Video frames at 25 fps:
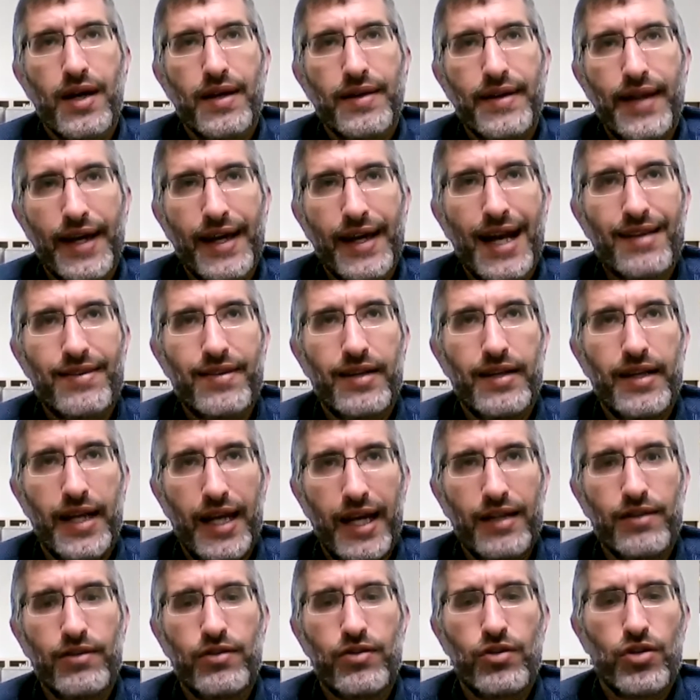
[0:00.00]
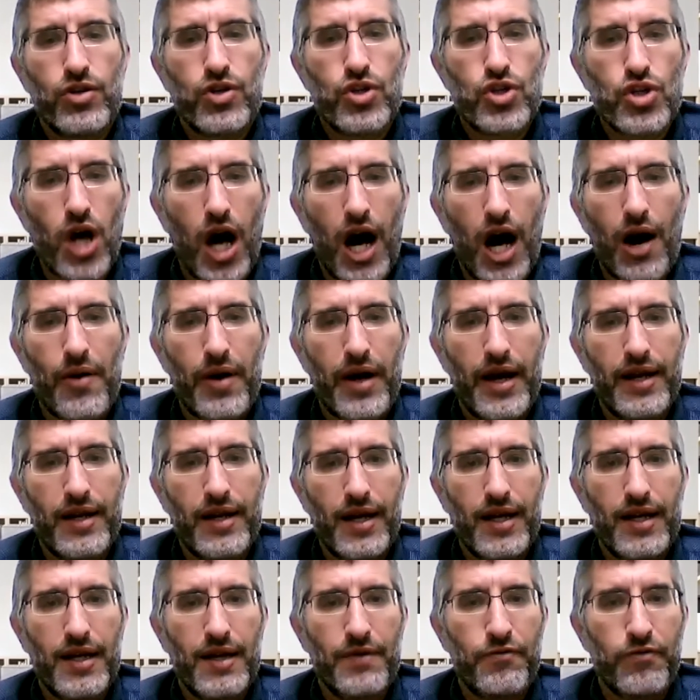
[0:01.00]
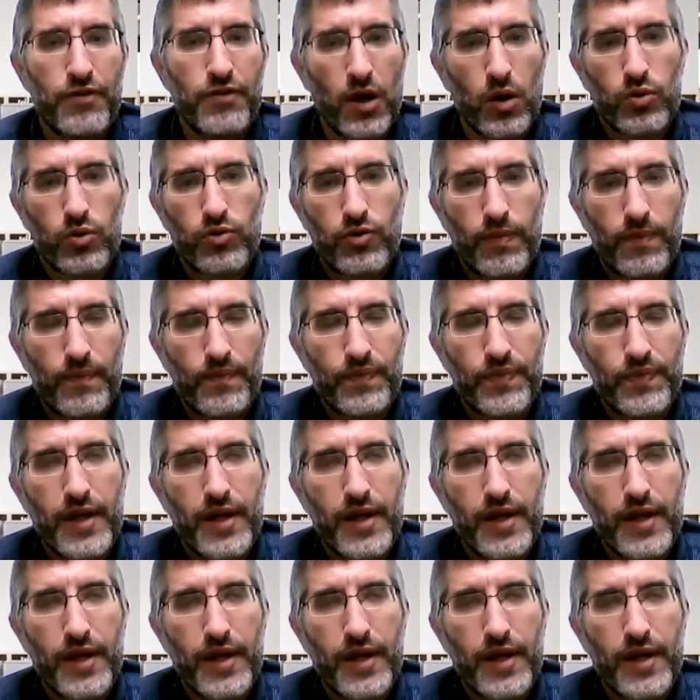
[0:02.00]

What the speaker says: that gets an int, char, and a float.